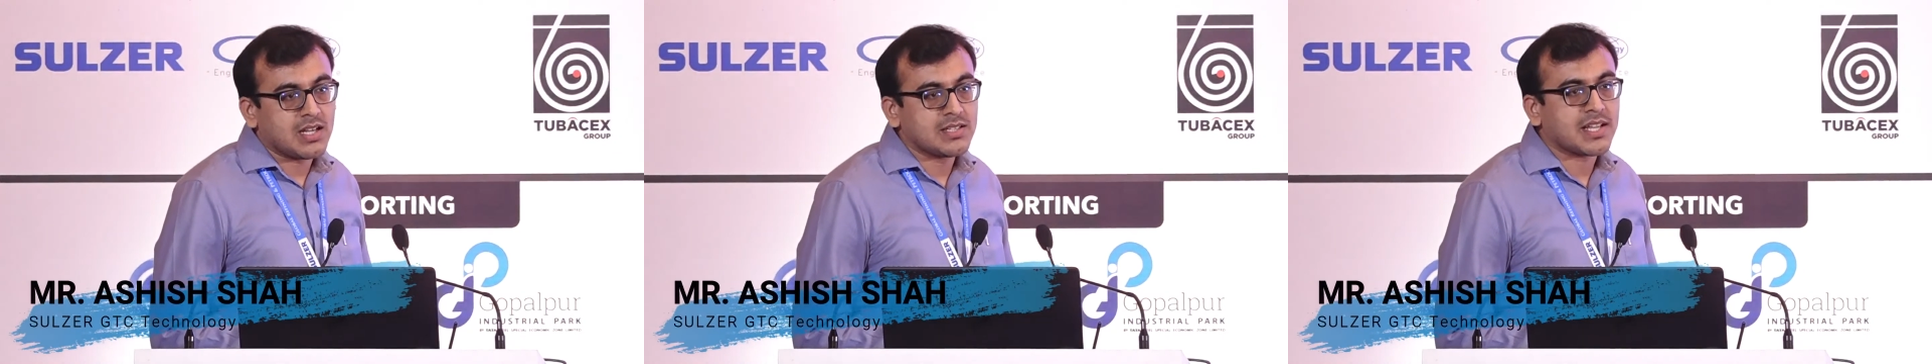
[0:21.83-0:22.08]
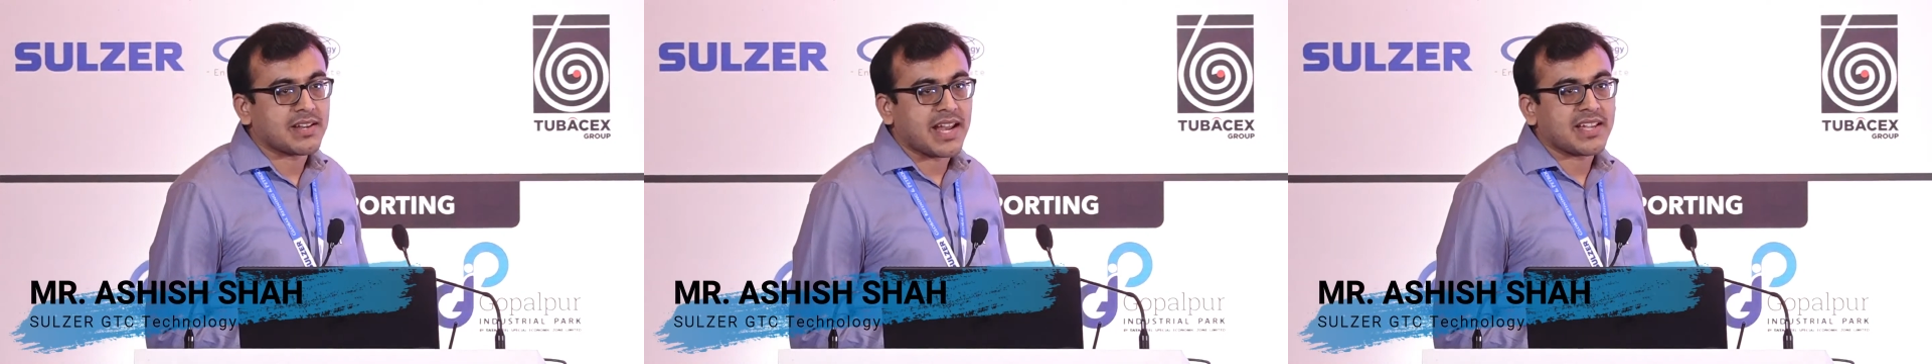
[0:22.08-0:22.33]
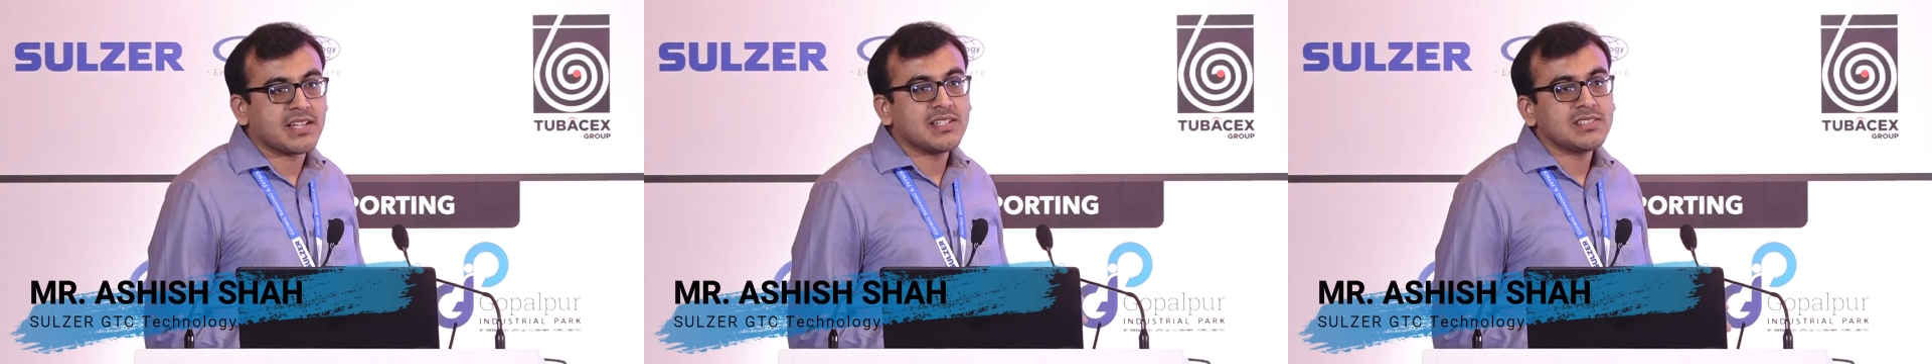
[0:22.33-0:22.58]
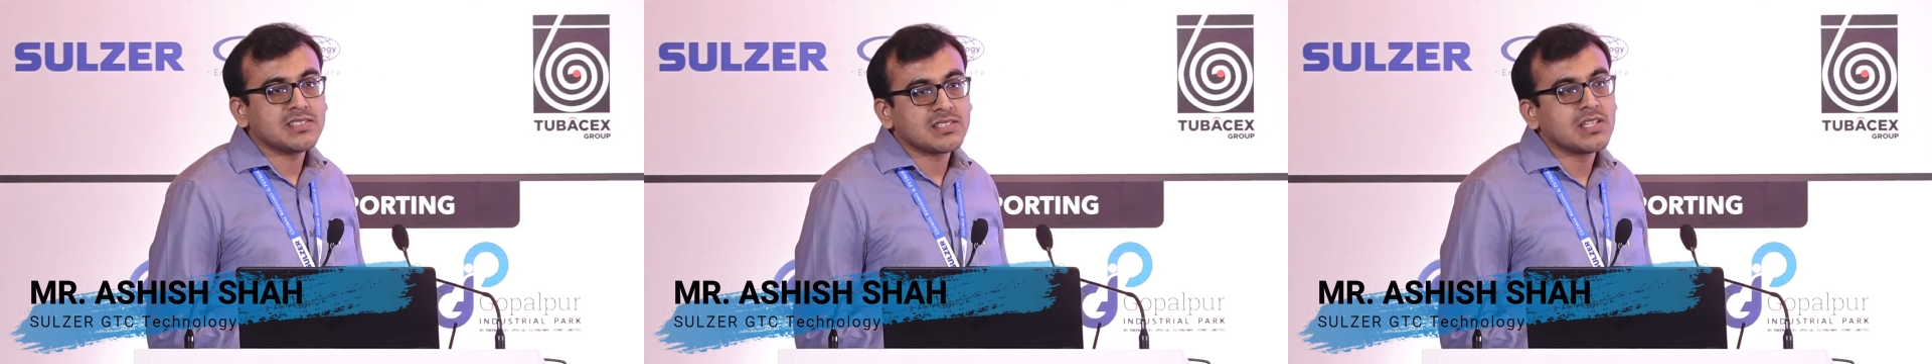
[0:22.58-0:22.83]
the
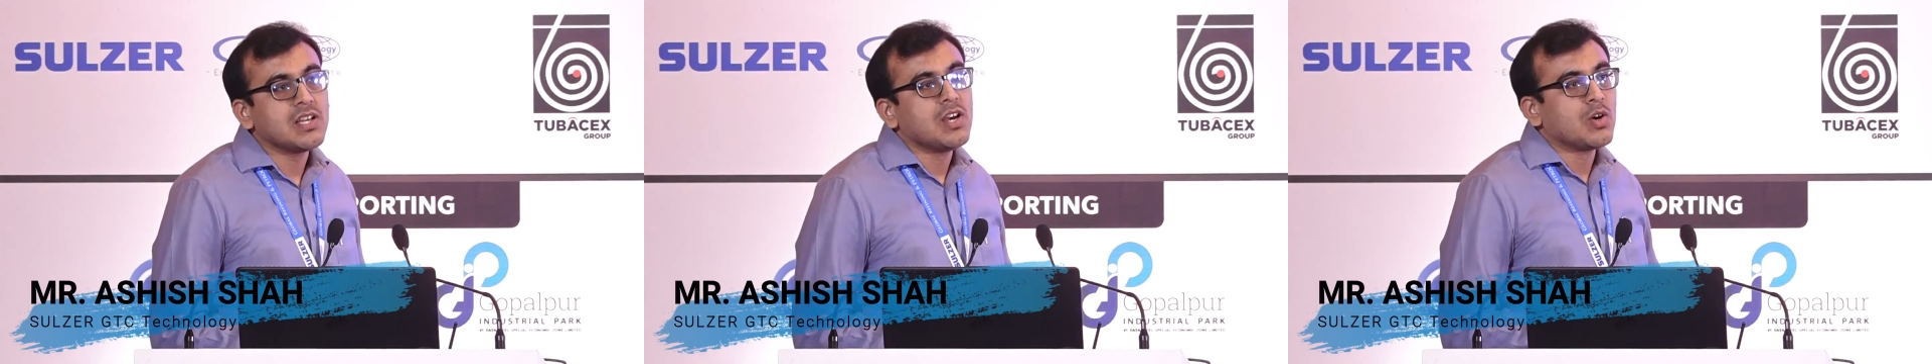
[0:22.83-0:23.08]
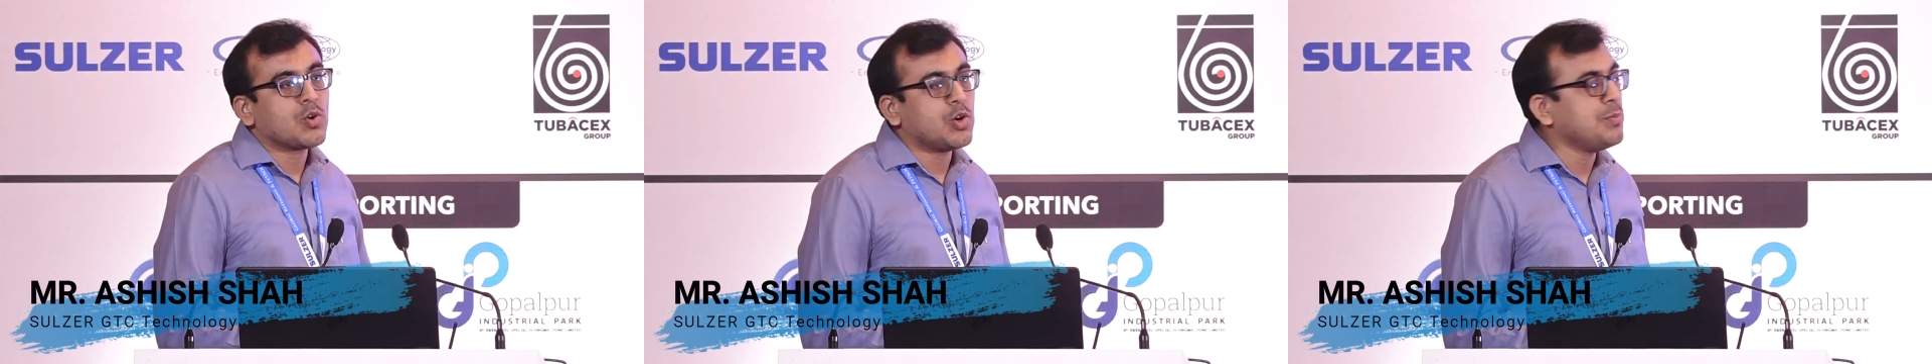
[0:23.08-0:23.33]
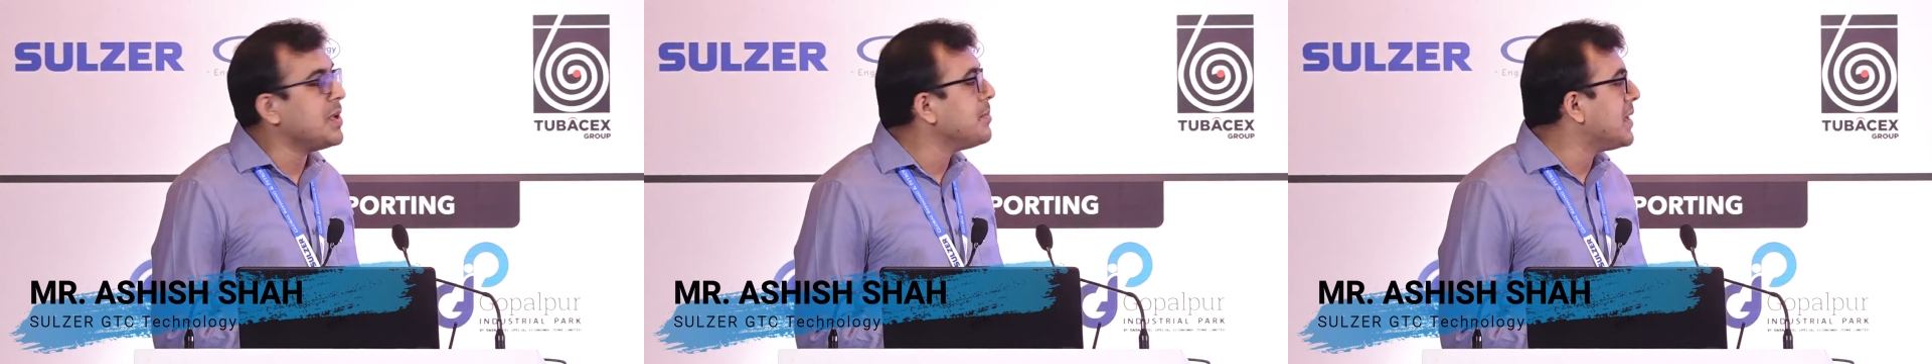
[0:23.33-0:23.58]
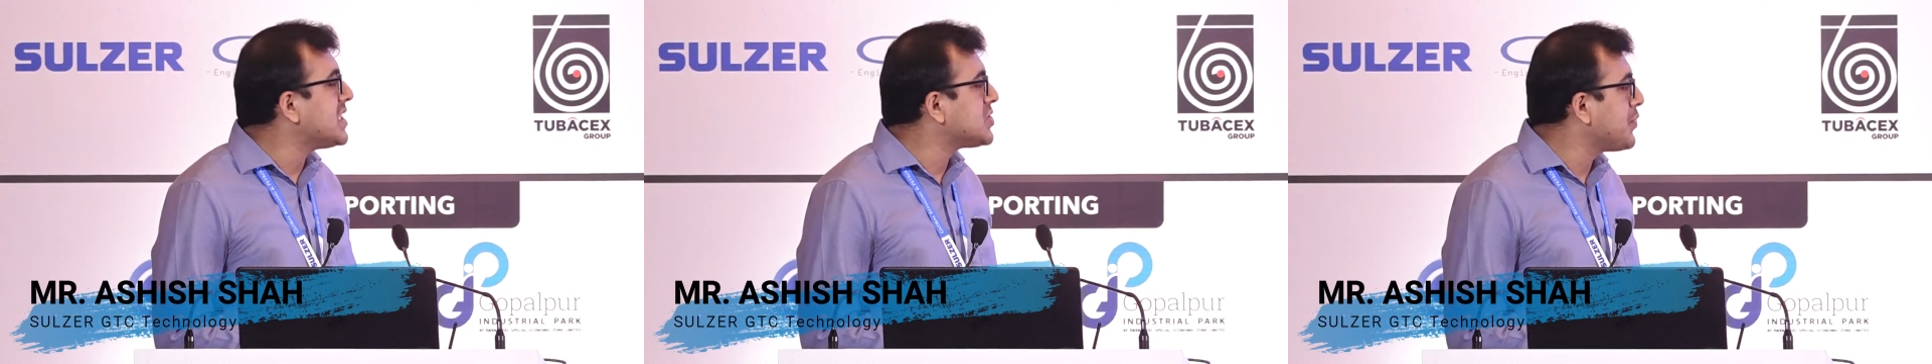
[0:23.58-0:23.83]
crackers could be
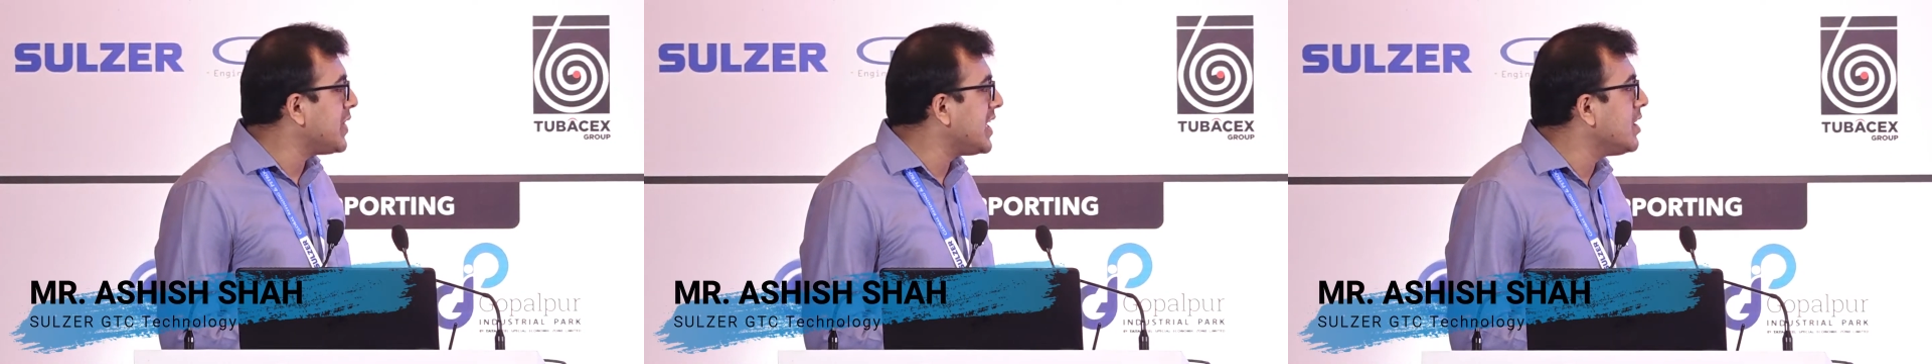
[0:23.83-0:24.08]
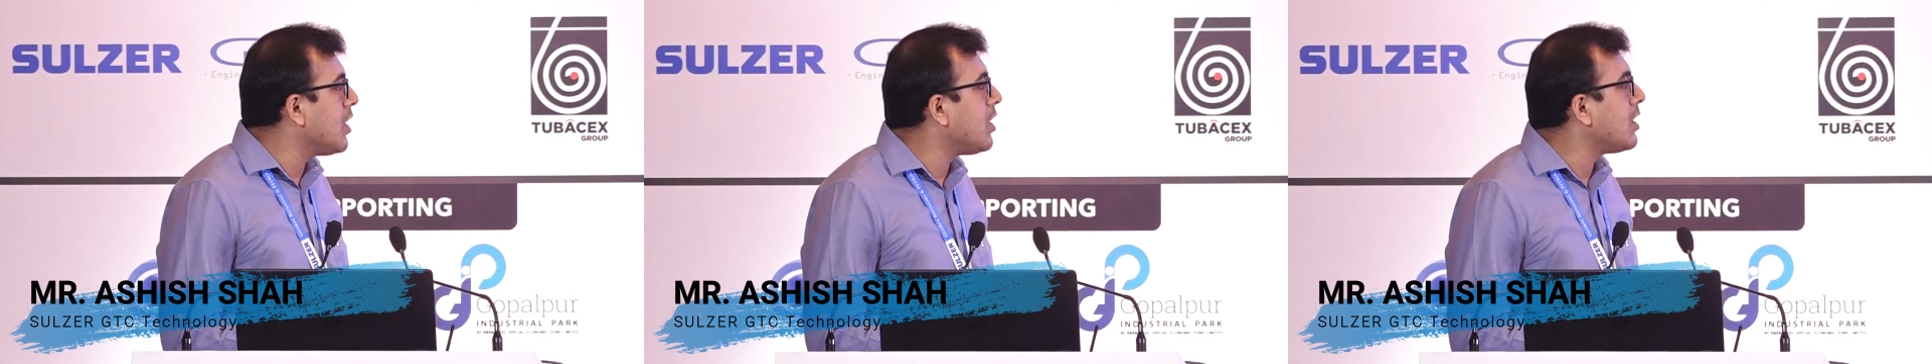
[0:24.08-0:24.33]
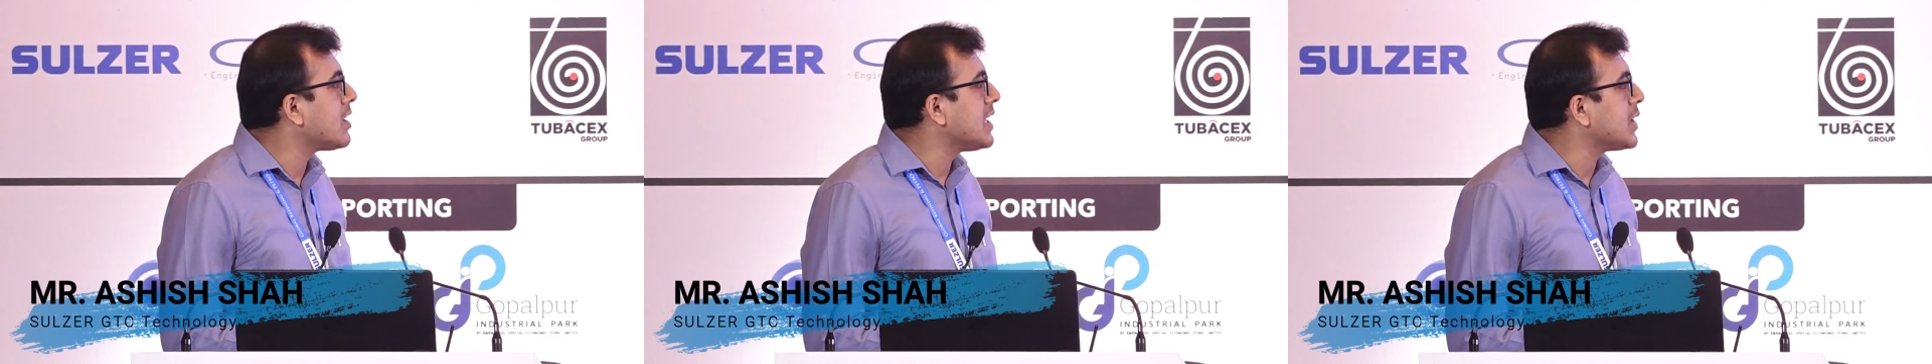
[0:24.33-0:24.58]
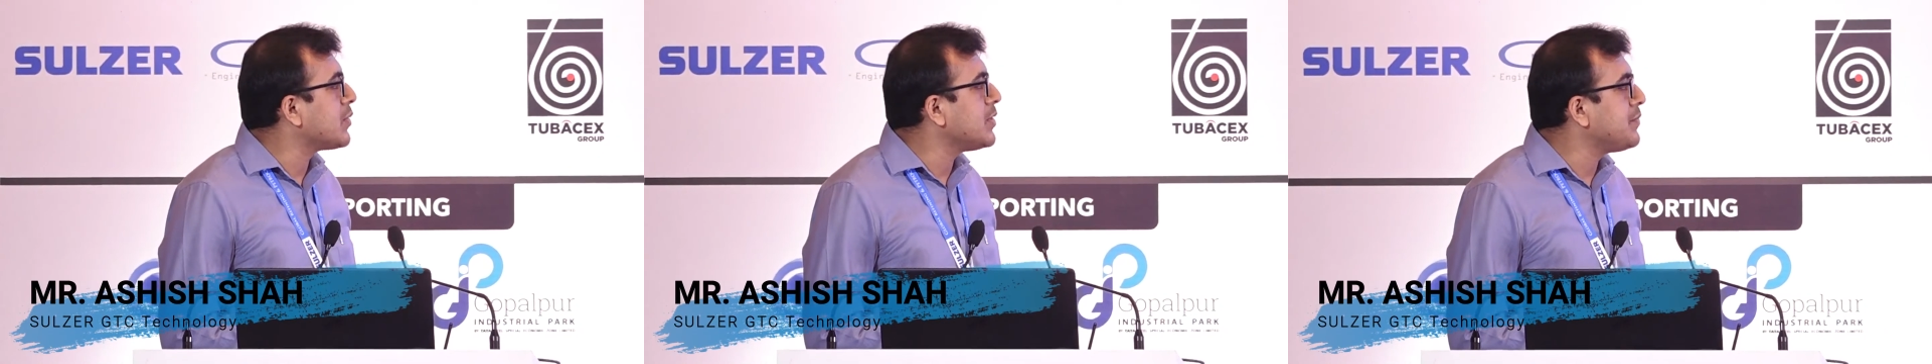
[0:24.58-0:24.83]
mixed feed or
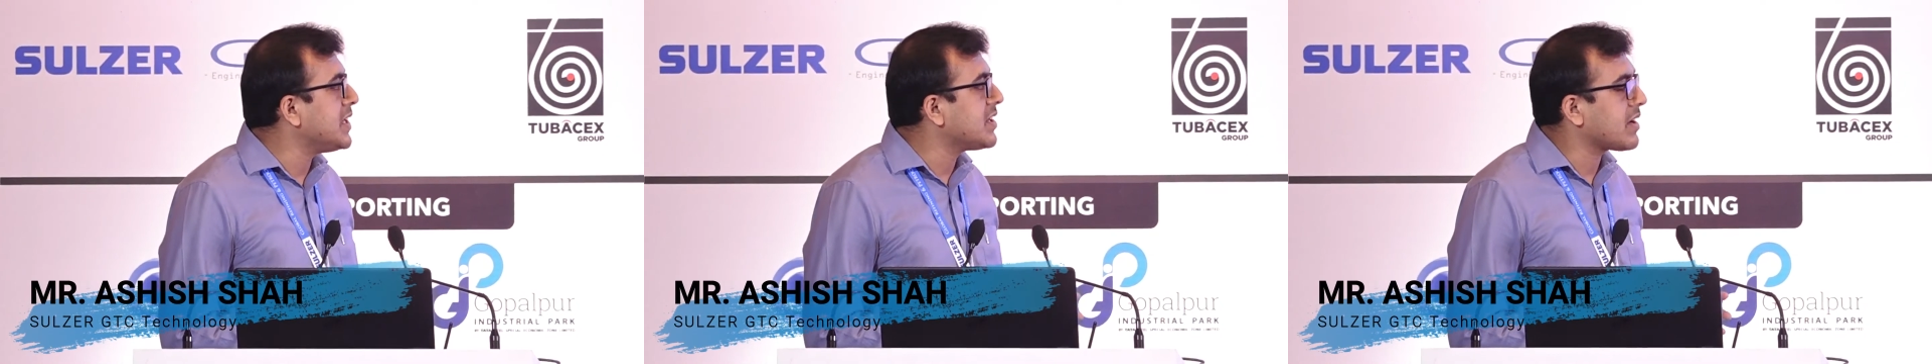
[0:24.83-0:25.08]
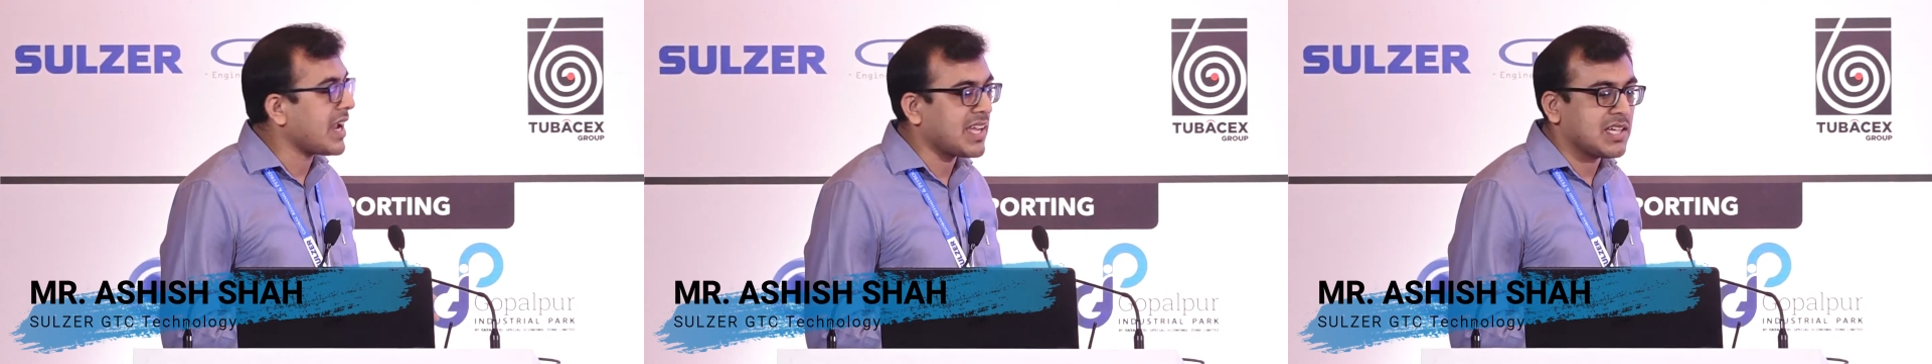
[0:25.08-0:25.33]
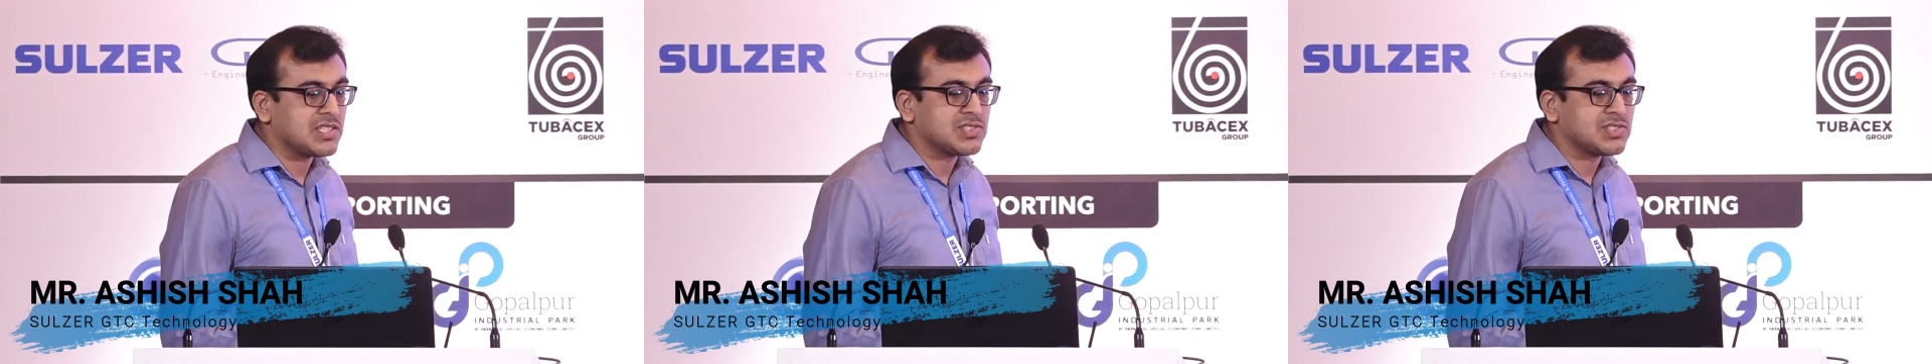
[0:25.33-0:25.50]
liquid feed crackers.